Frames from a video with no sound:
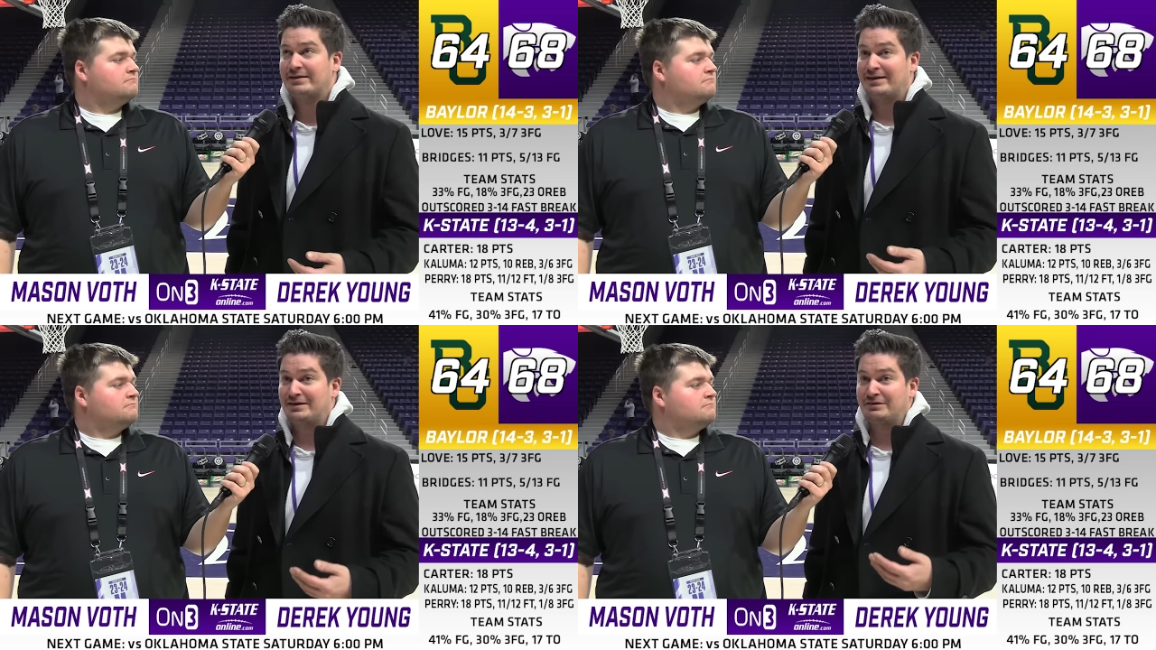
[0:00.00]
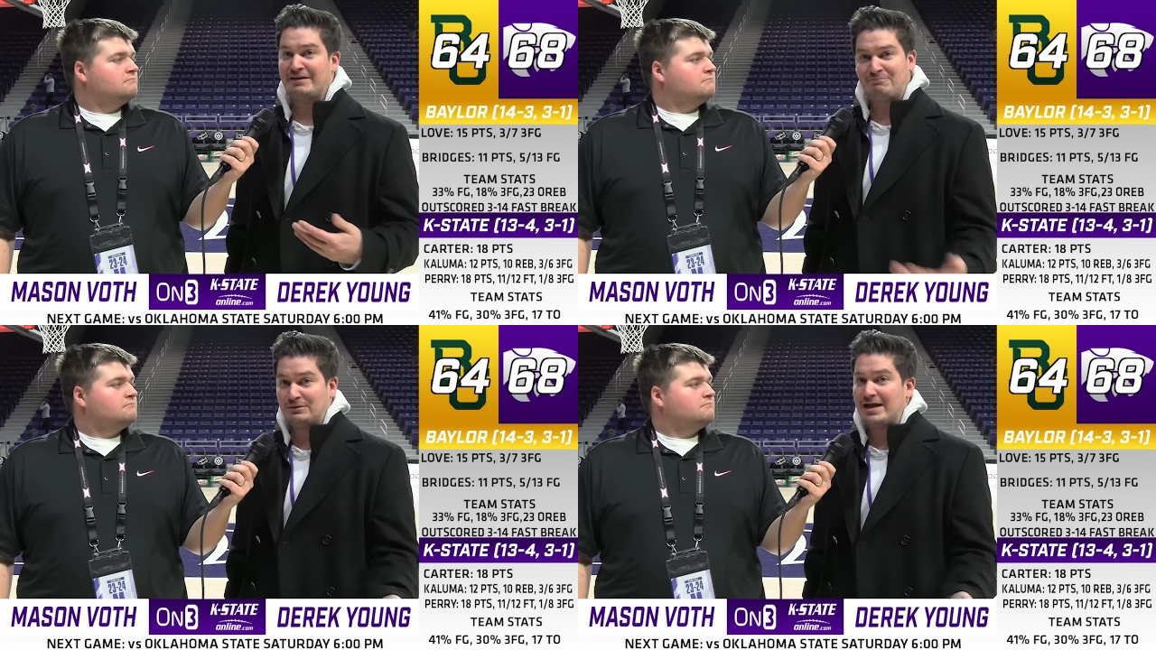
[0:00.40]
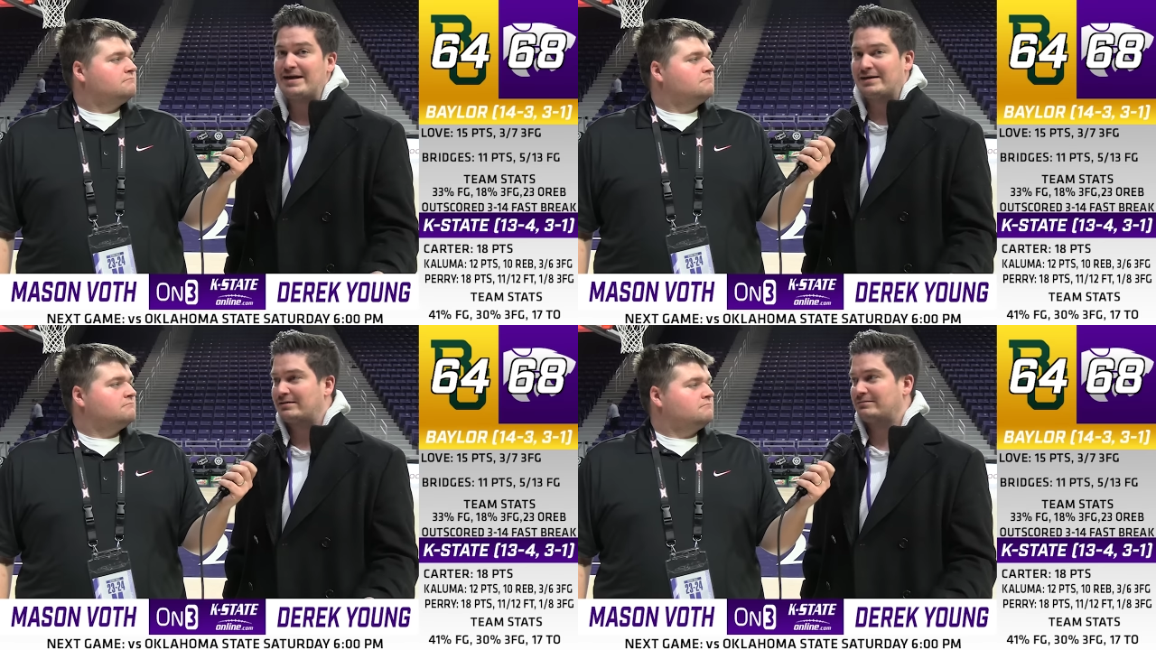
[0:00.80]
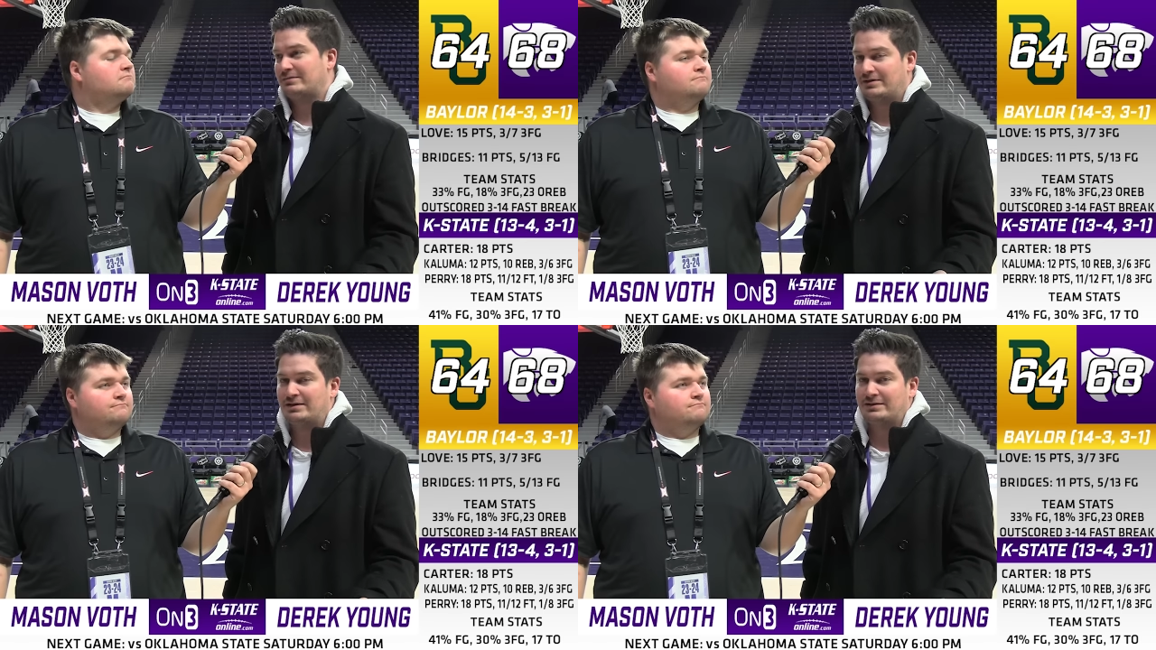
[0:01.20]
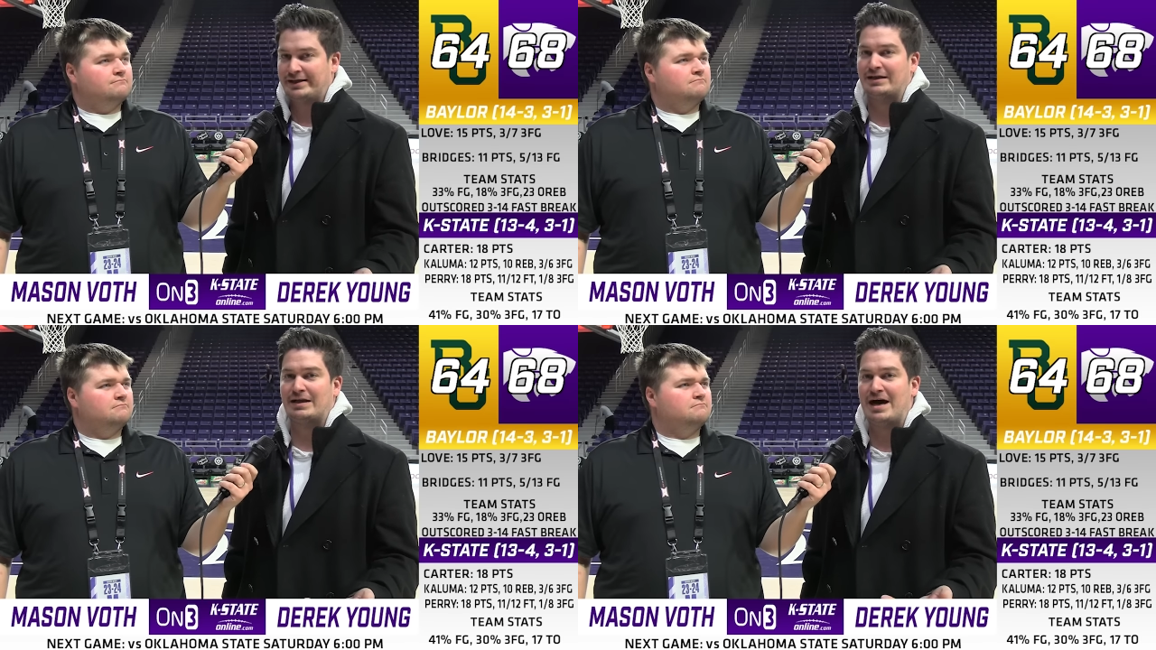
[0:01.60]
Speaker 1: Uh, they've played a,
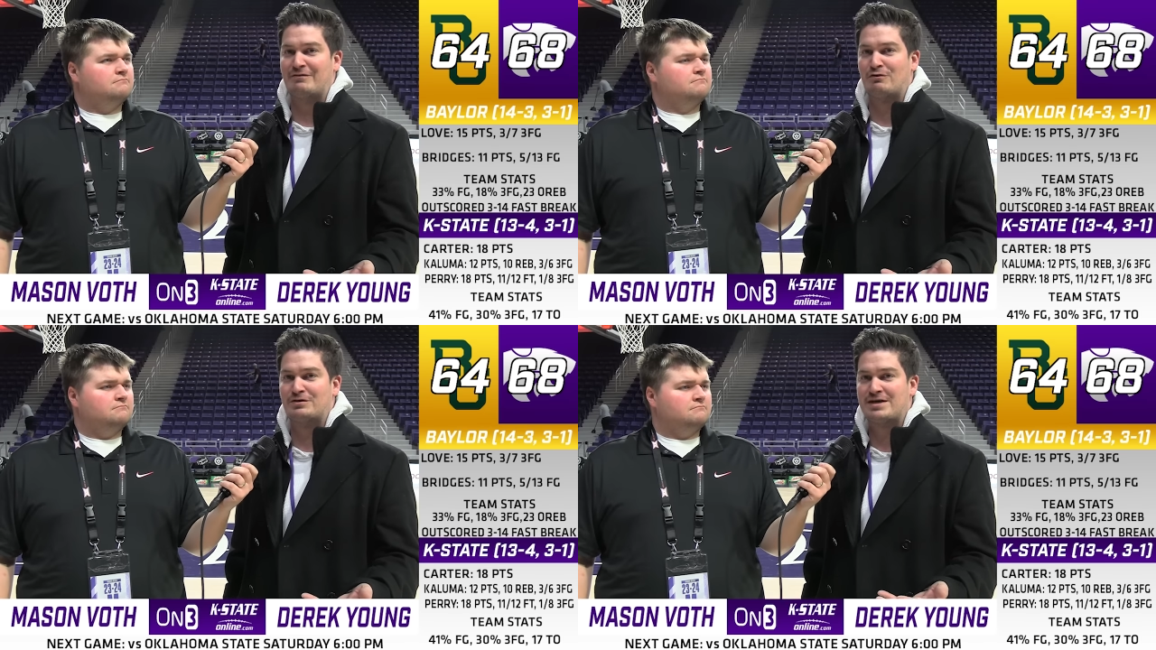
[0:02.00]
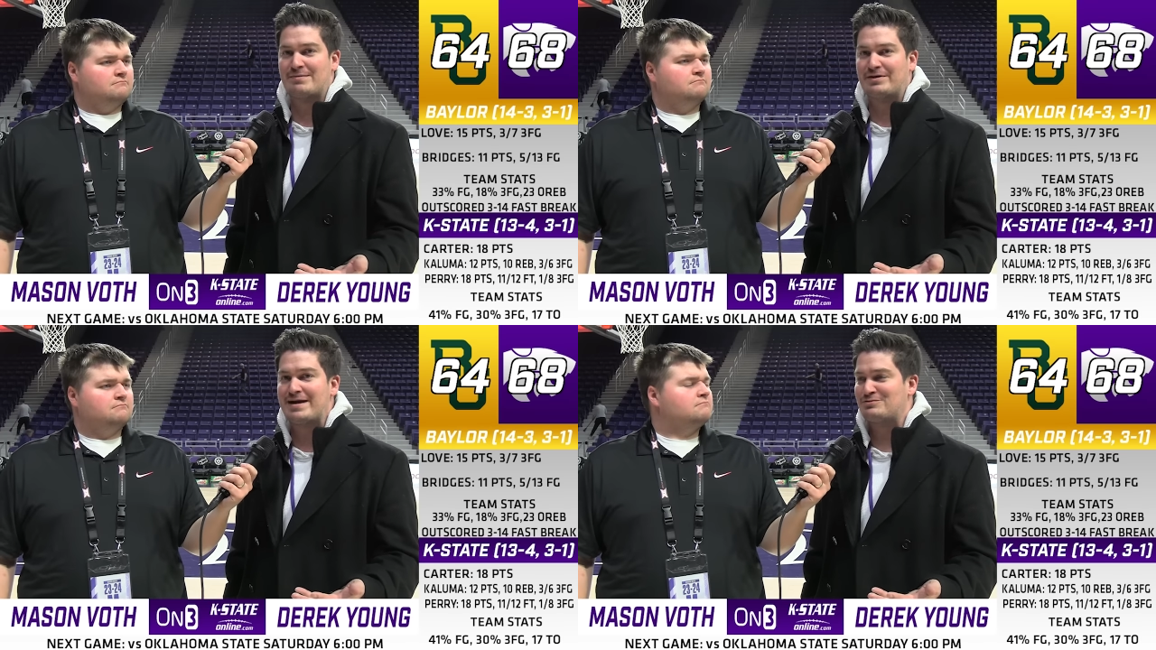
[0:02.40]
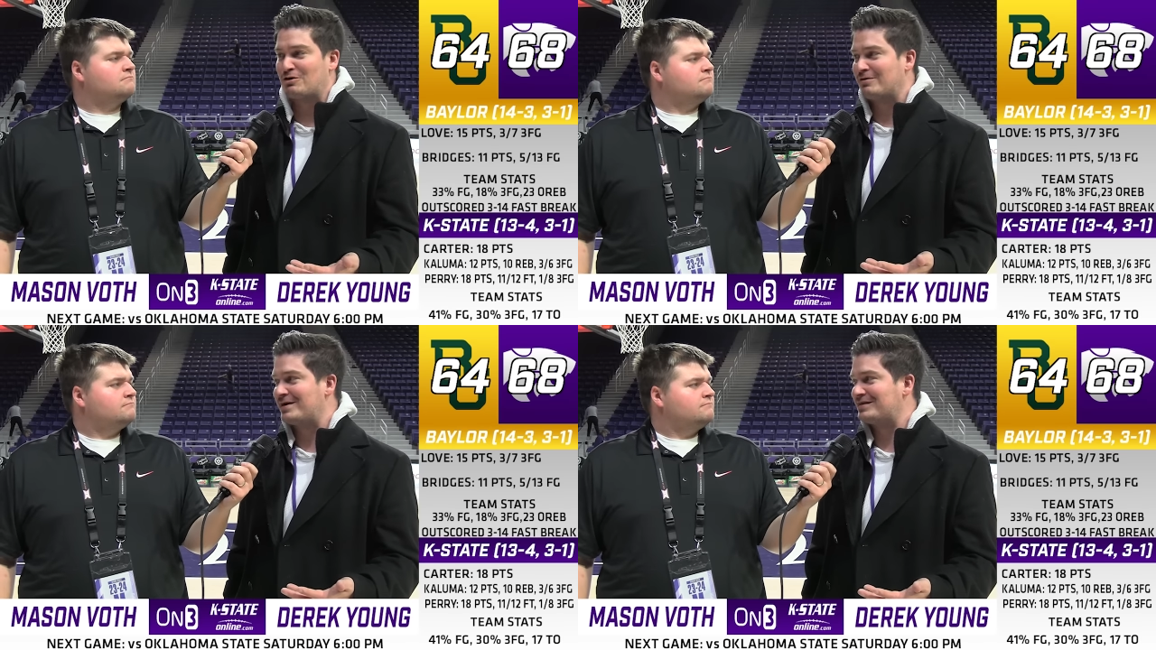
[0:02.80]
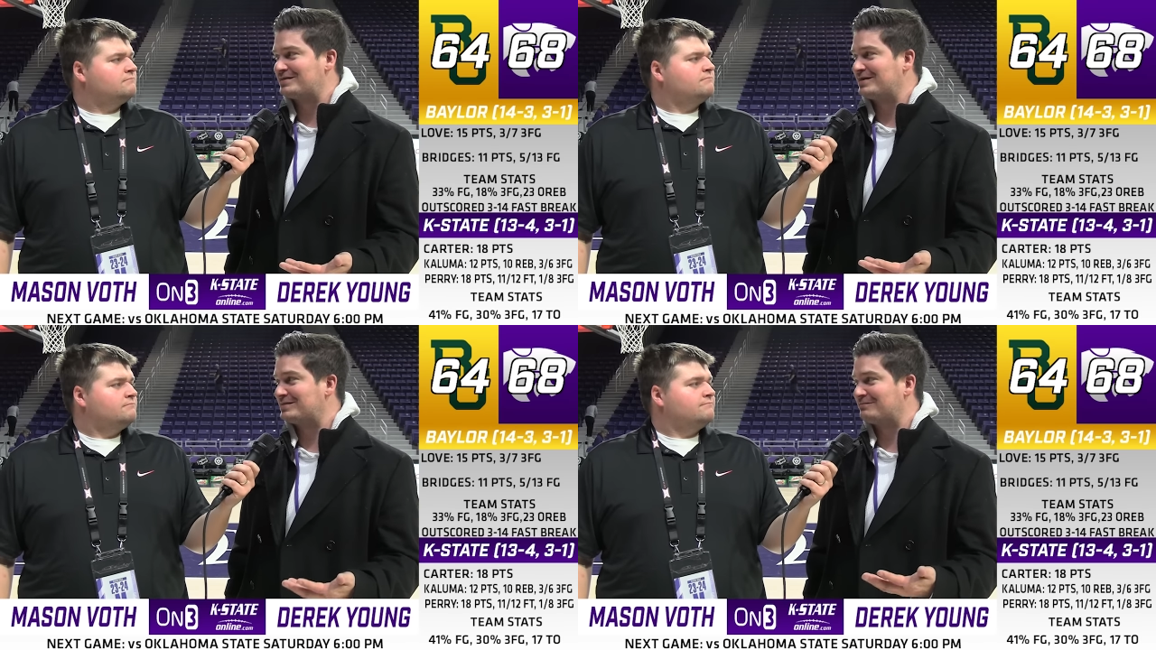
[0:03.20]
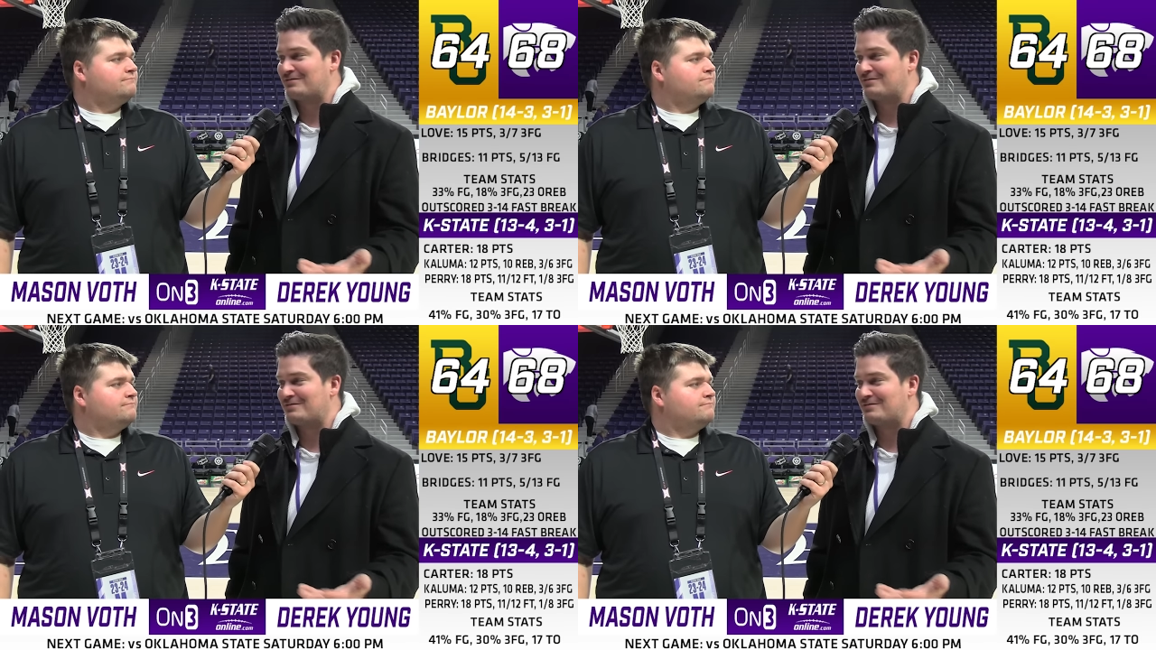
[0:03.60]
like a lot of overtime games already this season,